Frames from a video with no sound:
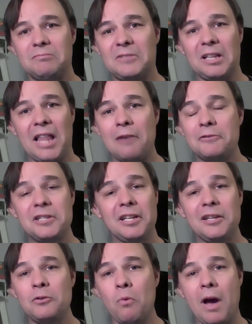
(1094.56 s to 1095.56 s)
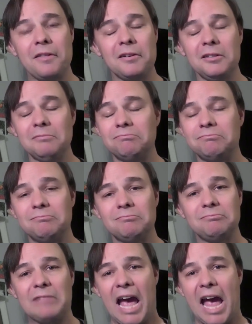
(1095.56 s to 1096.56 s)
Cloud City's weather?
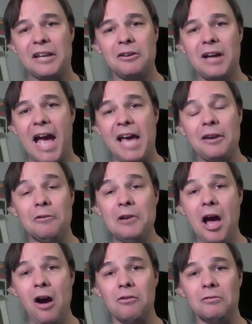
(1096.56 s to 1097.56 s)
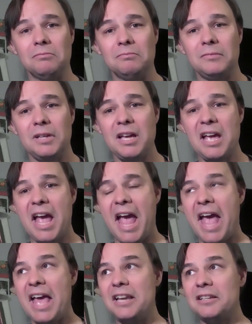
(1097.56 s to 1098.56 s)
I don't know.
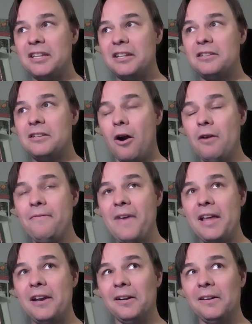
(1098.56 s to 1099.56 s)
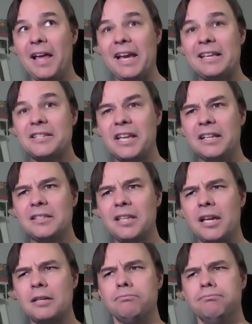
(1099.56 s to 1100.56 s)
And did Darth Vader like sense
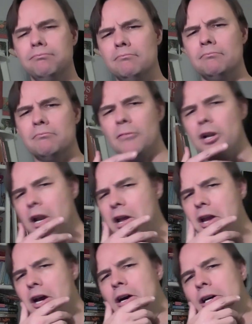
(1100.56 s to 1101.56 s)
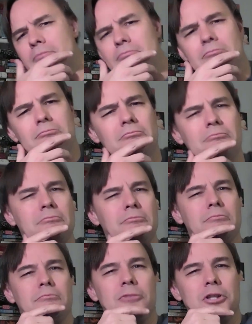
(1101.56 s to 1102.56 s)
like, Leia,
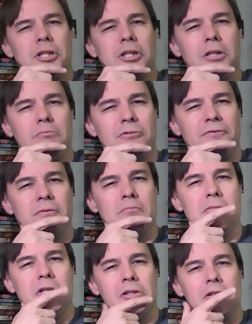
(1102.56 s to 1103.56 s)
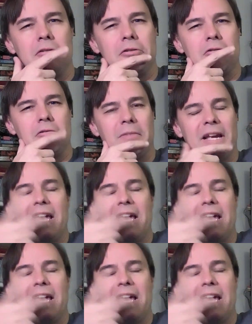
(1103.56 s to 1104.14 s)
she seems familiar to me.